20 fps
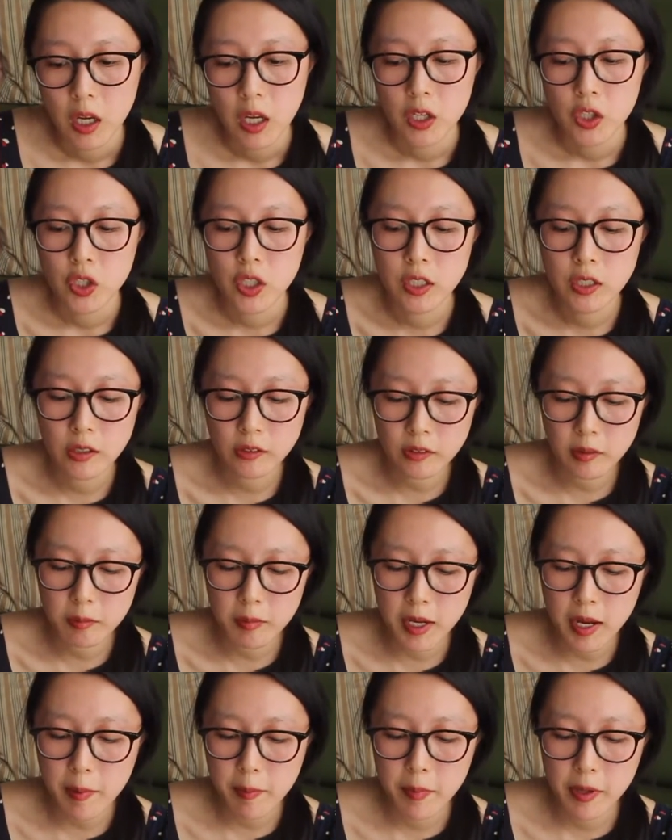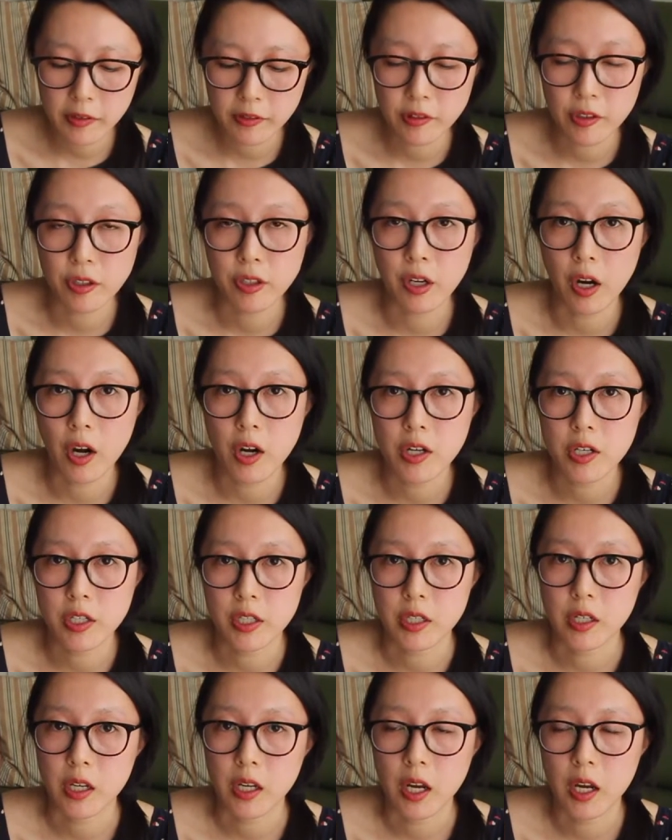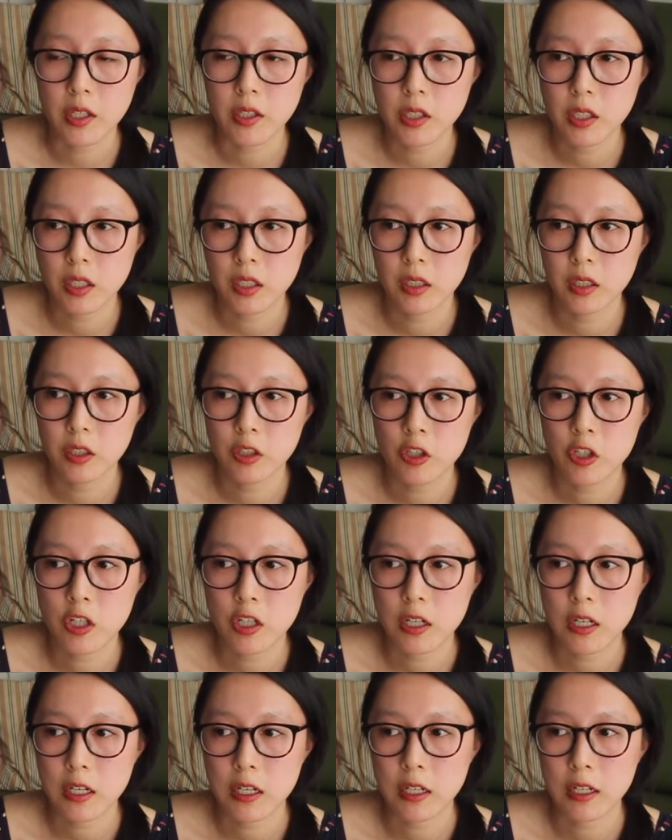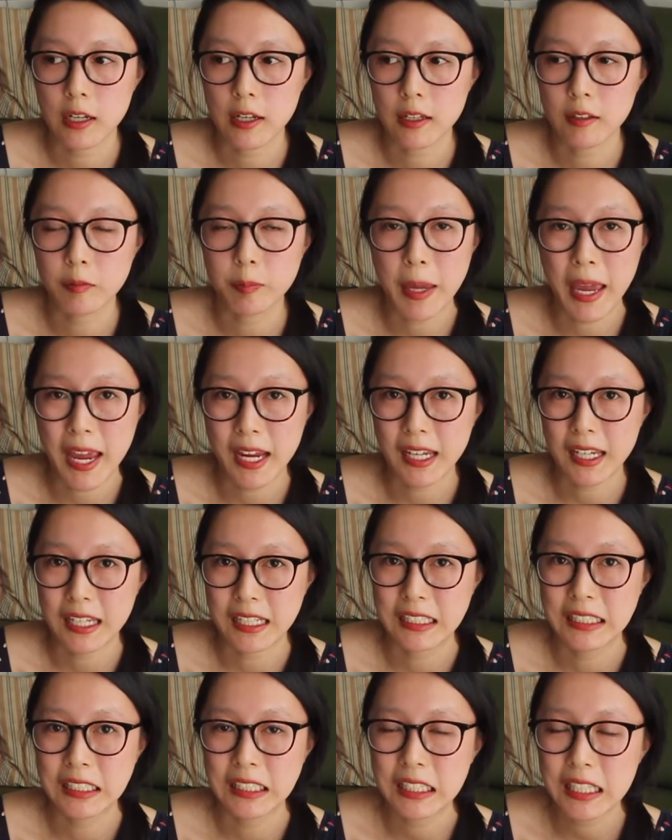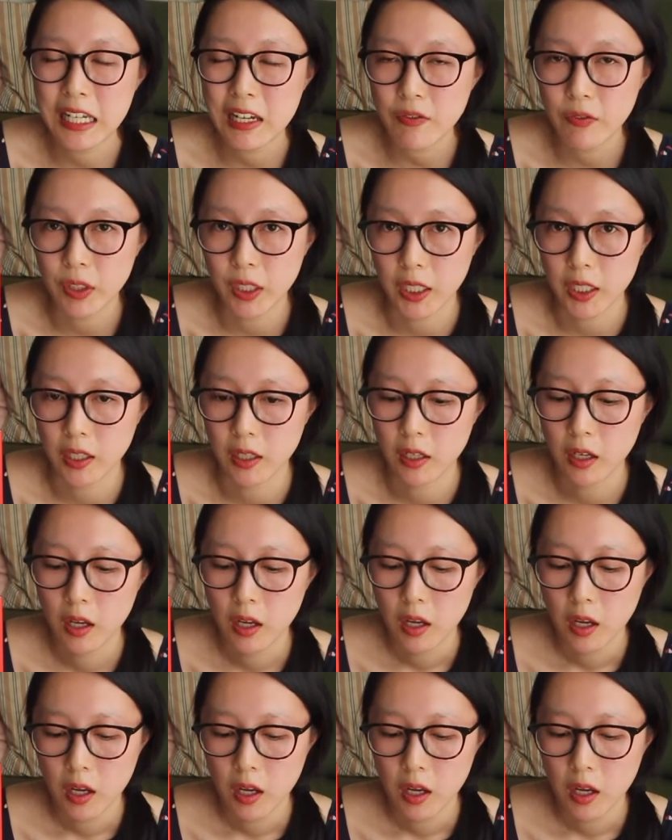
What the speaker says: She doesn't meet Mr. Darcy until she is back in Cleveland